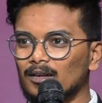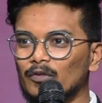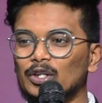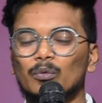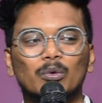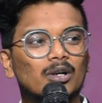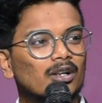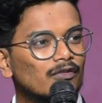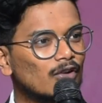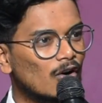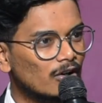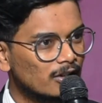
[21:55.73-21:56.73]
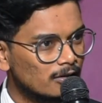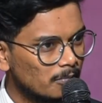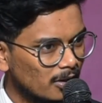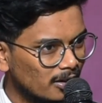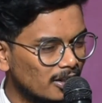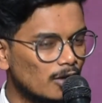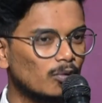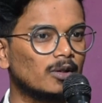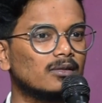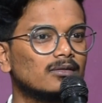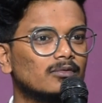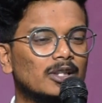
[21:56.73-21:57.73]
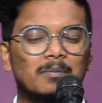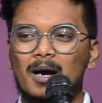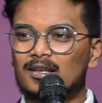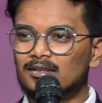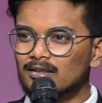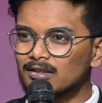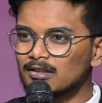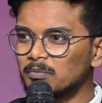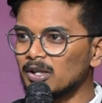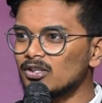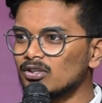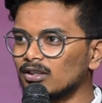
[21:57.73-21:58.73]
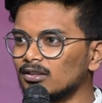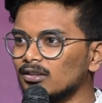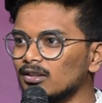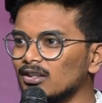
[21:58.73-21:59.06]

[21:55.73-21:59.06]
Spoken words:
When the word of God is being given, when the pastor is preaching,